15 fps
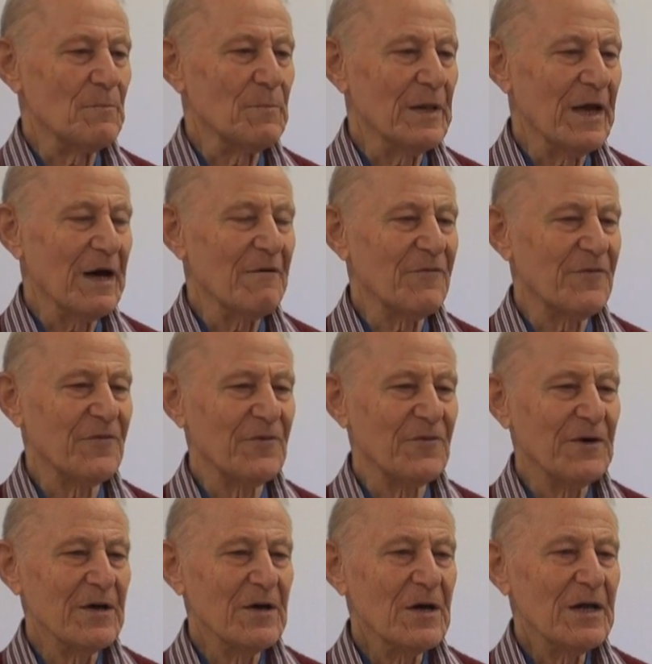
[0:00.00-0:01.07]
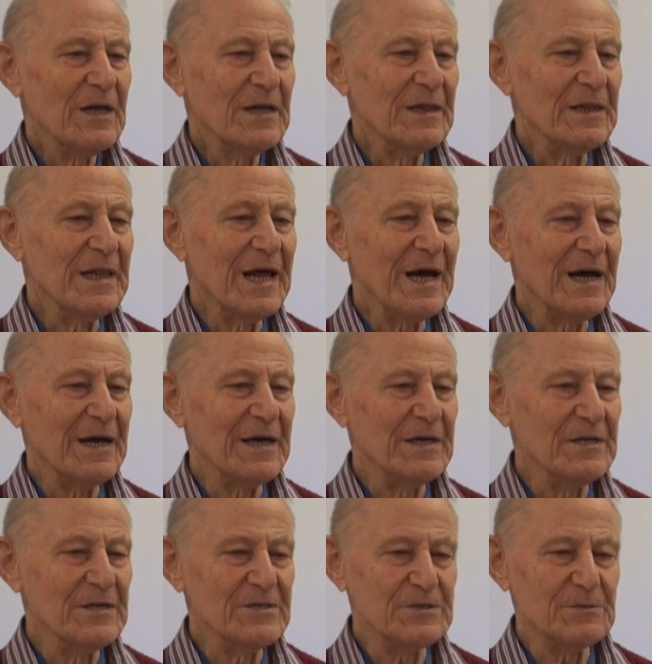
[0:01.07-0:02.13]
bluff,
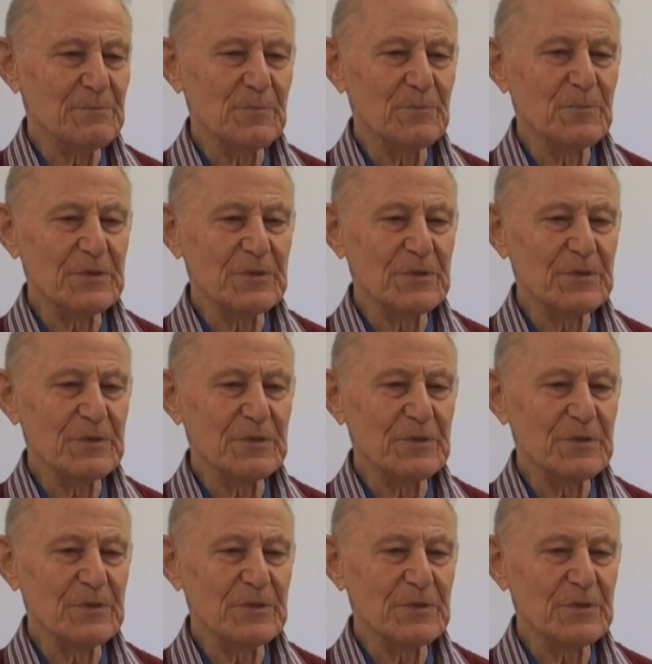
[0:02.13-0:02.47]
lies,